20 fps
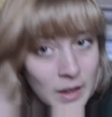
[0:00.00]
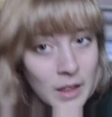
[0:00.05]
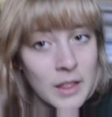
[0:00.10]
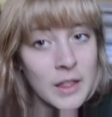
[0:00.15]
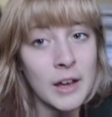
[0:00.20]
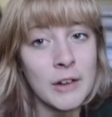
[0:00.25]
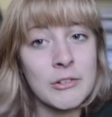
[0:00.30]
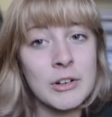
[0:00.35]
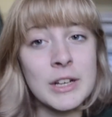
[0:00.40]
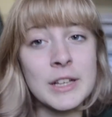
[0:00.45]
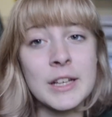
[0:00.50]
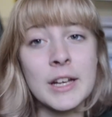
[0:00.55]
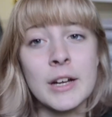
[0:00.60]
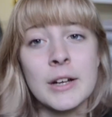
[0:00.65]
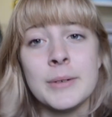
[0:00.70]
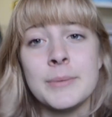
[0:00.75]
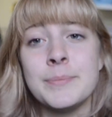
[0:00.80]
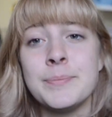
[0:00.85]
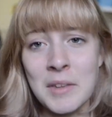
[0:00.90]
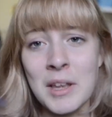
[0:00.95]
That right
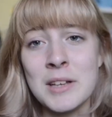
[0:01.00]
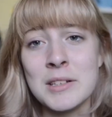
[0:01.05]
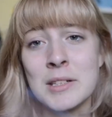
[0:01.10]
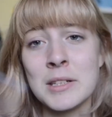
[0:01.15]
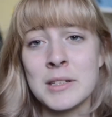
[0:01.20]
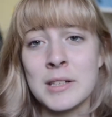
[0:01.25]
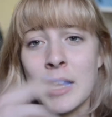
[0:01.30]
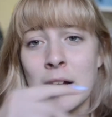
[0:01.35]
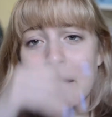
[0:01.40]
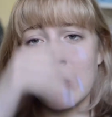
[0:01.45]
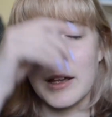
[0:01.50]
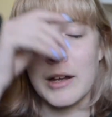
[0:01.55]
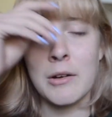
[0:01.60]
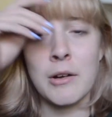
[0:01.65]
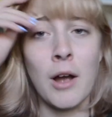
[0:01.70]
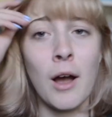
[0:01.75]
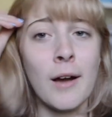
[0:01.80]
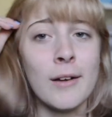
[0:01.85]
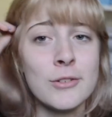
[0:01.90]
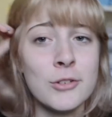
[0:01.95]
there, that's exactly how
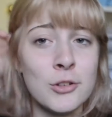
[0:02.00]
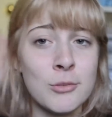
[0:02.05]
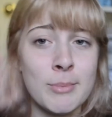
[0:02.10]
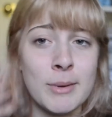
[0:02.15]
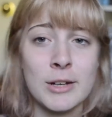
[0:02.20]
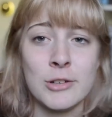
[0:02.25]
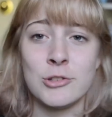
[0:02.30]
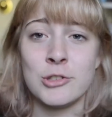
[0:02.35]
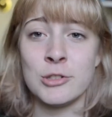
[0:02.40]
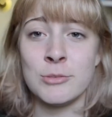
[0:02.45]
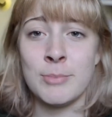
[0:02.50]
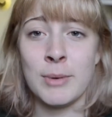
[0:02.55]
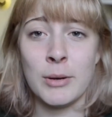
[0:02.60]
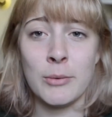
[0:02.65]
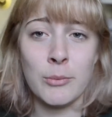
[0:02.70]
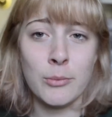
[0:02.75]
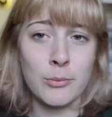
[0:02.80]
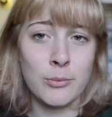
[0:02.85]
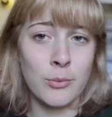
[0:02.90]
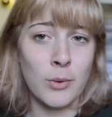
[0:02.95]
college has been. It's just
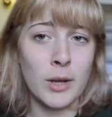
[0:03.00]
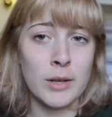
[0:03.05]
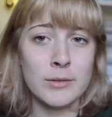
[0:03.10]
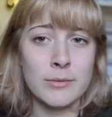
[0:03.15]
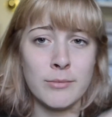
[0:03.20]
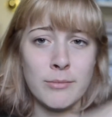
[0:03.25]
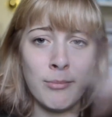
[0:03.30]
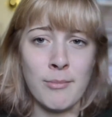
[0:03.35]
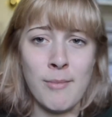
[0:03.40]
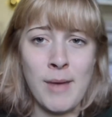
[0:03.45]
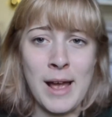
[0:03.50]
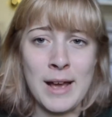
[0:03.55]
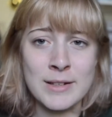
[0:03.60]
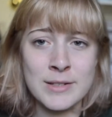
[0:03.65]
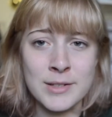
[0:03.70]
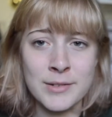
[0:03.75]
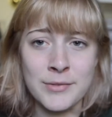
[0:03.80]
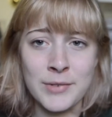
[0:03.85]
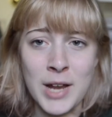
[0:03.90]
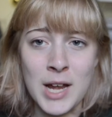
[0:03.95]
been one
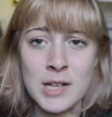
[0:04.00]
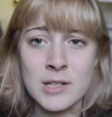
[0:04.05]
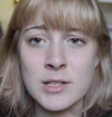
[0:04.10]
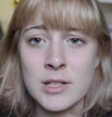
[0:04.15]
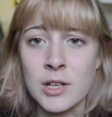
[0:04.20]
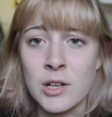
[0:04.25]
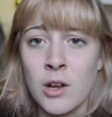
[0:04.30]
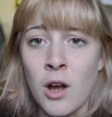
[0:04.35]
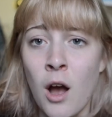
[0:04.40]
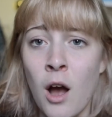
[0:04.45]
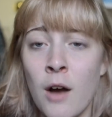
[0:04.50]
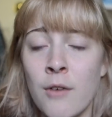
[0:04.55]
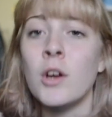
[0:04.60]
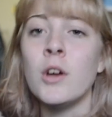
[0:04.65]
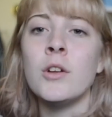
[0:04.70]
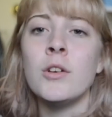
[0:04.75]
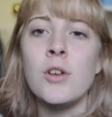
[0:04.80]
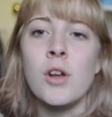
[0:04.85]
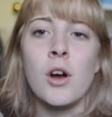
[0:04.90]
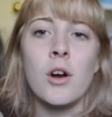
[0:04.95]
massive, nasty cough.
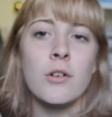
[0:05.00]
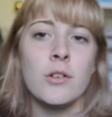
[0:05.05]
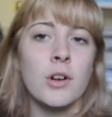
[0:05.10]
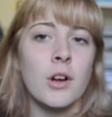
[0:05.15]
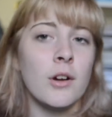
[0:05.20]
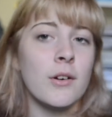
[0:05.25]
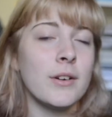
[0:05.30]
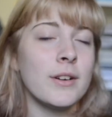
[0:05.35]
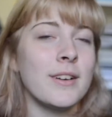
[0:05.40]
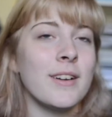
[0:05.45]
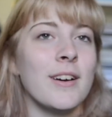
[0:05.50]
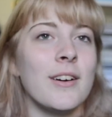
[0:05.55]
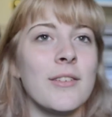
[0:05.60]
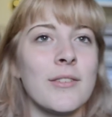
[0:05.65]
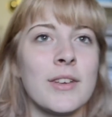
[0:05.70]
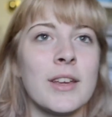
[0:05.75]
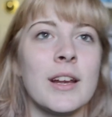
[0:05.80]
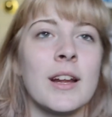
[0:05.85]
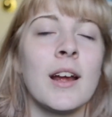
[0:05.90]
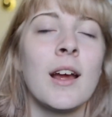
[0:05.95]
No,
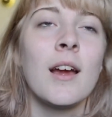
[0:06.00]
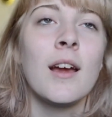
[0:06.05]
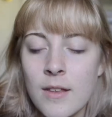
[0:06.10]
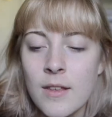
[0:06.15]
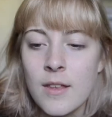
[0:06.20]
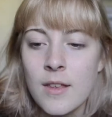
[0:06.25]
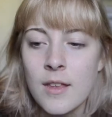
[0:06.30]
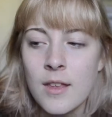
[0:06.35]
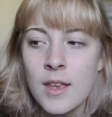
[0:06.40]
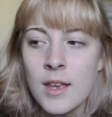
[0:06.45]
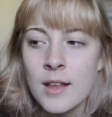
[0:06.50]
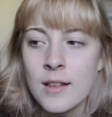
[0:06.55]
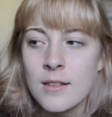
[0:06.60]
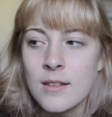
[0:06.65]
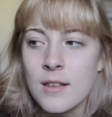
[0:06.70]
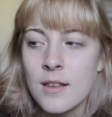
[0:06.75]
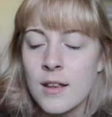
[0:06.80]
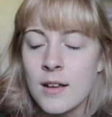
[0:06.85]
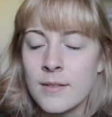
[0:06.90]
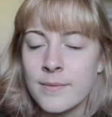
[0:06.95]
I'm
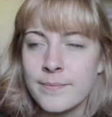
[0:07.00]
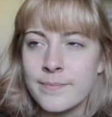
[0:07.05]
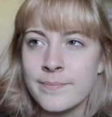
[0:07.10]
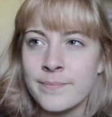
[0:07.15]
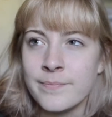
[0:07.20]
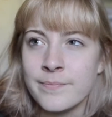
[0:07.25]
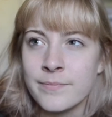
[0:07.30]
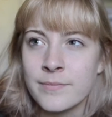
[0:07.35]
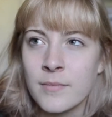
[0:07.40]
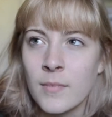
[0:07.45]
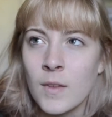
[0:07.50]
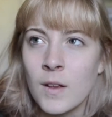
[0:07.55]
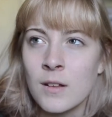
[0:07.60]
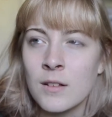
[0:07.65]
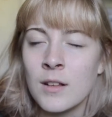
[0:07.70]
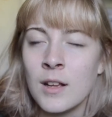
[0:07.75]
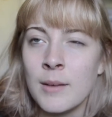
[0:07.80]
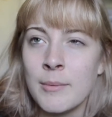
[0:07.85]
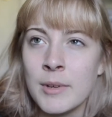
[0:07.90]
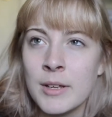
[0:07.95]
kidding.
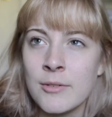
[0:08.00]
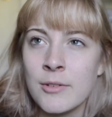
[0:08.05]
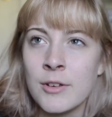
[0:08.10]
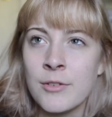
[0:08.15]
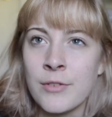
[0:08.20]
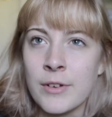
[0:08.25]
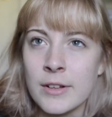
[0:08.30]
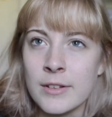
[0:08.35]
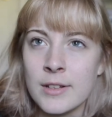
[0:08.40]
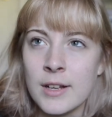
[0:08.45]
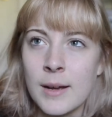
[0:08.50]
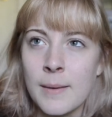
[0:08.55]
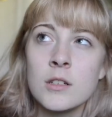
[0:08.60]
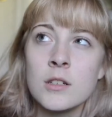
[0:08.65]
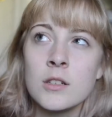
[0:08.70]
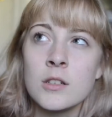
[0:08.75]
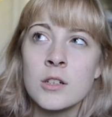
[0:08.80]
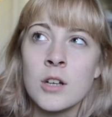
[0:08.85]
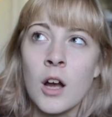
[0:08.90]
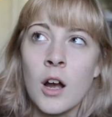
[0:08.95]
Let me rephrase that.
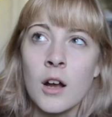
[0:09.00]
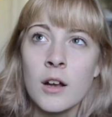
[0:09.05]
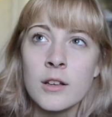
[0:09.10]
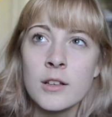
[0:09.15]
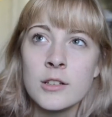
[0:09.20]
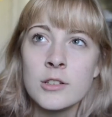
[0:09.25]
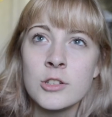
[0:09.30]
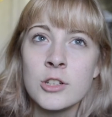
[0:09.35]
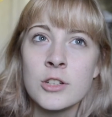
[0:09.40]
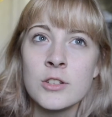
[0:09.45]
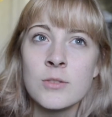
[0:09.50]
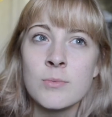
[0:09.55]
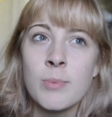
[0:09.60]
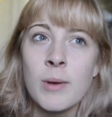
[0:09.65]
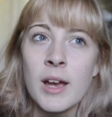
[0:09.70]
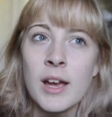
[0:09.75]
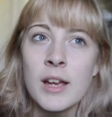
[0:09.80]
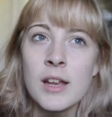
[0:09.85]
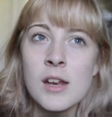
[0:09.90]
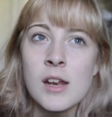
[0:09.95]
College has
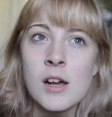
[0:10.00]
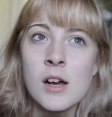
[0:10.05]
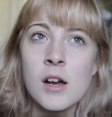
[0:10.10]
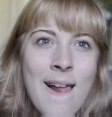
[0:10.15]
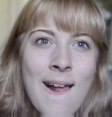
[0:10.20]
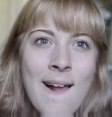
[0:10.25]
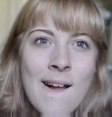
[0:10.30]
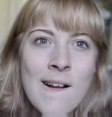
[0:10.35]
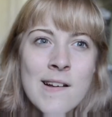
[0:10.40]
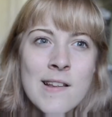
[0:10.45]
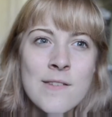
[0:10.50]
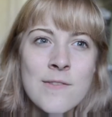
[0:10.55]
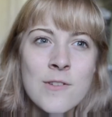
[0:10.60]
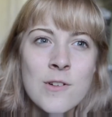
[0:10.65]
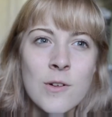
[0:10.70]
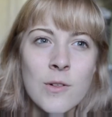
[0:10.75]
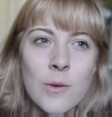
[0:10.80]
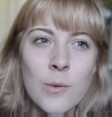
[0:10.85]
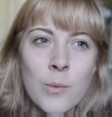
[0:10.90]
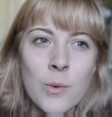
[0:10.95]
been, I don't even
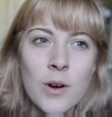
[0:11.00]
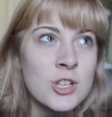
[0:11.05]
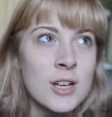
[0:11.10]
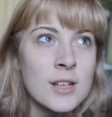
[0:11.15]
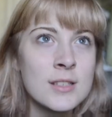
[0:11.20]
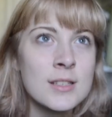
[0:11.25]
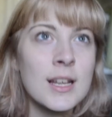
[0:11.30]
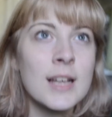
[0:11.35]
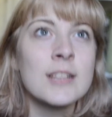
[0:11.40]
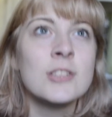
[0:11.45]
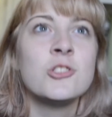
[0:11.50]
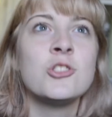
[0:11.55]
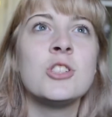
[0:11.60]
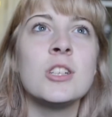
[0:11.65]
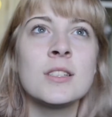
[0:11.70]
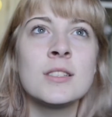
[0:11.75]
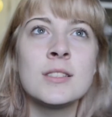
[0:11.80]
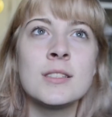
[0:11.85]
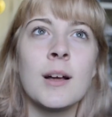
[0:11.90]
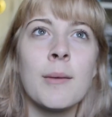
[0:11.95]
know the word. It's
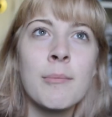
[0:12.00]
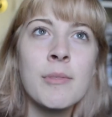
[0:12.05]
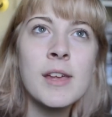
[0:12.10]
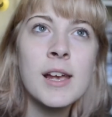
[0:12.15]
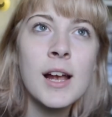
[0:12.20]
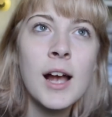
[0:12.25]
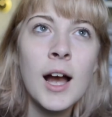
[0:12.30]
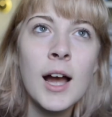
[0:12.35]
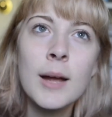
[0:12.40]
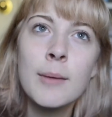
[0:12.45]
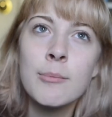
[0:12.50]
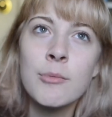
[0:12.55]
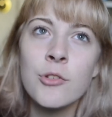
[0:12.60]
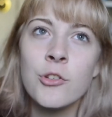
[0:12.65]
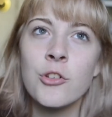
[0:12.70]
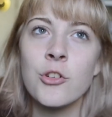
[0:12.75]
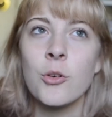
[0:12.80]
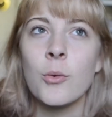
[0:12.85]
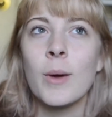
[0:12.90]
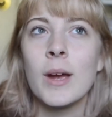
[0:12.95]
just something I'm
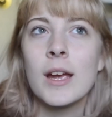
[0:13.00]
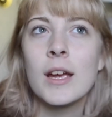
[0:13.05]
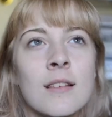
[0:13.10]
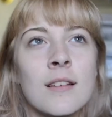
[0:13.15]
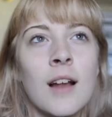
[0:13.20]
doing.